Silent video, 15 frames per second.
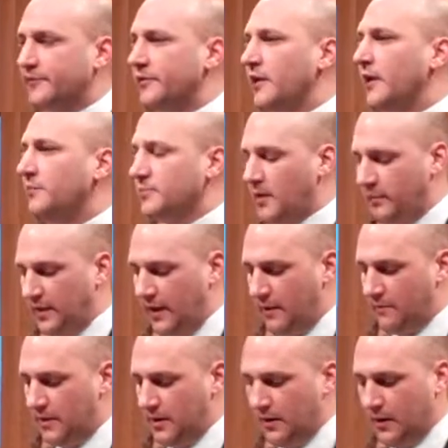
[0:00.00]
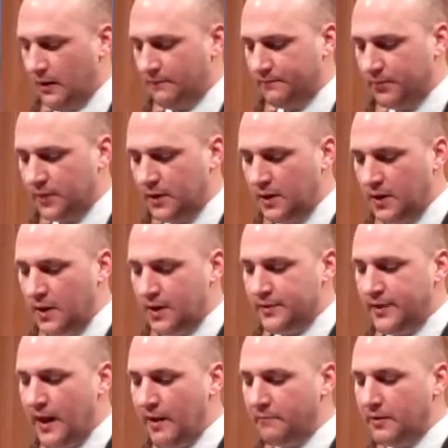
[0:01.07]
for the upcoming MBR.
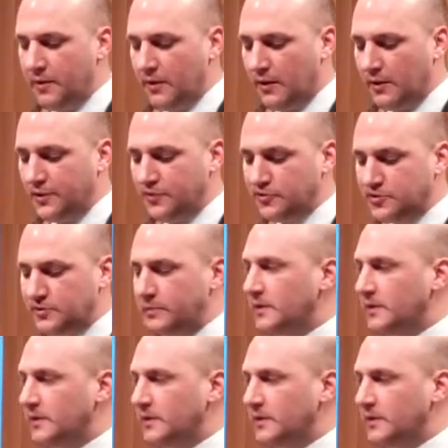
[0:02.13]
The MBR used to